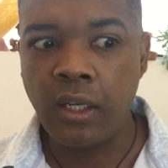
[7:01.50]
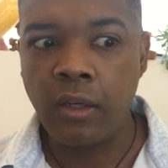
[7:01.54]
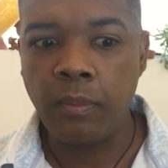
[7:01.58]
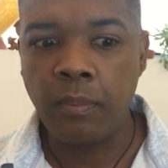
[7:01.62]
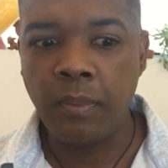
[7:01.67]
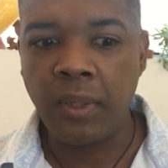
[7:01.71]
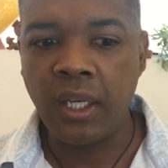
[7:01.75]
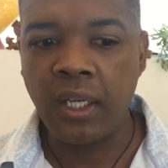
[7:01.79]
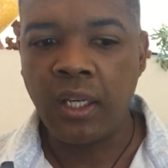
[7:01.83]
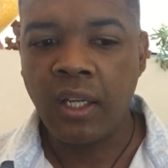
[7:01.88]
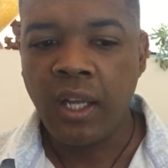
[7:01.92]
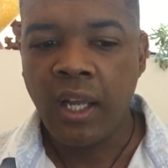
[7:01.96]
now,
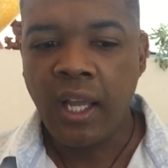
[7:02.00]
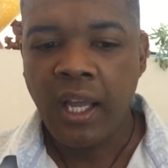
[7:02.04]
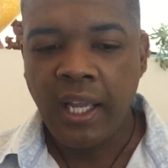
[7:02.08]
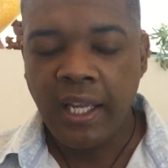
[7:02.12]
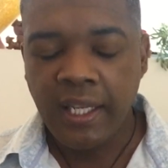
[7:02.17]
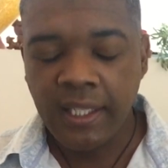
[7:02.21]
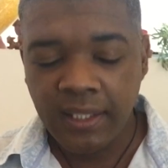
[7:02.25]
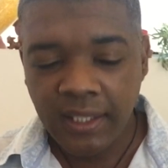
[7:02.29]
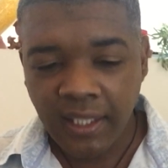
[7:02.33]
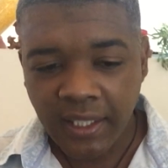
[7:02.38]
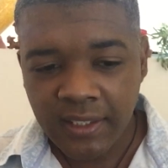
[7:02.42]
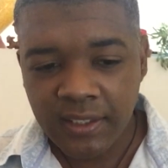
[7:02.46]
but
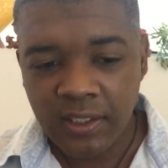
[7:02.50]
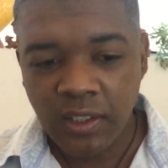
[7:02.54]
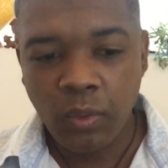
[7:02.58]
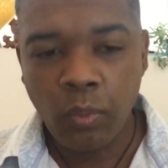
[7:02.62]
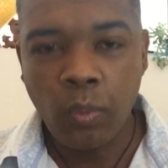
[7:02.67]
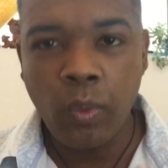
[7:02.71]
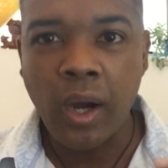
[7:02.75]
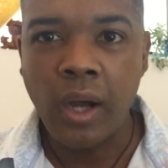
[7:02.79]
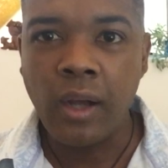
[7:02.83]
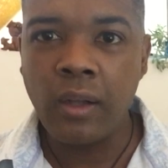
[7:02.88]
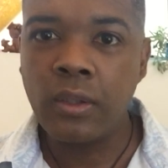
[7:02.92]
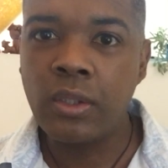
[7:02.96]
it takes a
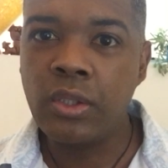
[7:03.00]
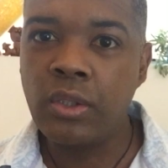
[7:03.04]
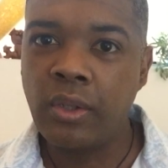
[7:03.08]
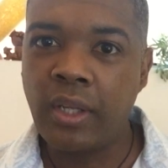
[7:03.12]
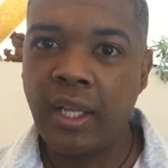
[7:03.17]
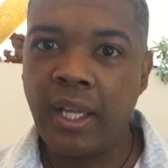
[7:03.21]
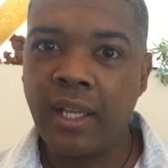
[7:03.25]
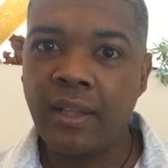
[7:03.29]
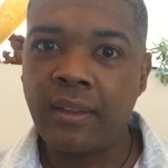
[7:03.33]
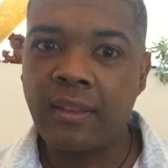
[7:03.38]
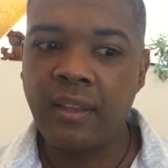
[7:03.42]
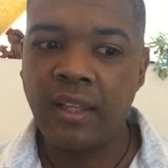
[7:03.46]
while to
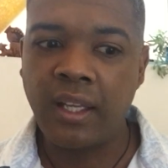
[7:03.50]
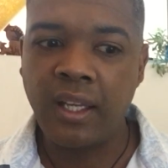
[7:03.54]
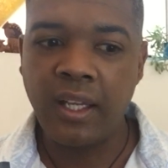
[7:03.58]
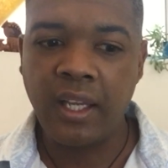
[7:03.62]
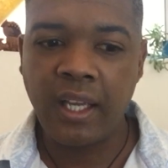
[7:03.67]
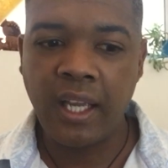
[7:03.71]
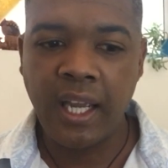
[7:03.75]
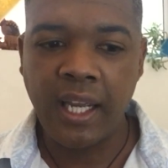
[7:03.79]
get there,